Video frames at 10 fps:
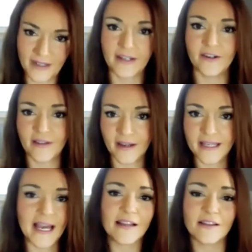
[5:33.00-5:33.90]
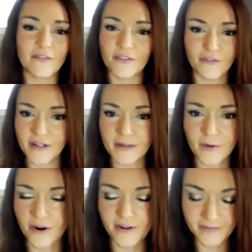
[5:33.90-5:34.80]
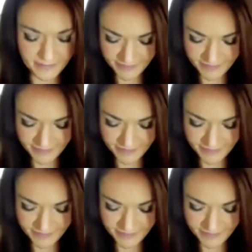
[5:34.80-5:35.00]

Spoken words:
I hear that. Yeah, I love the Freedom card.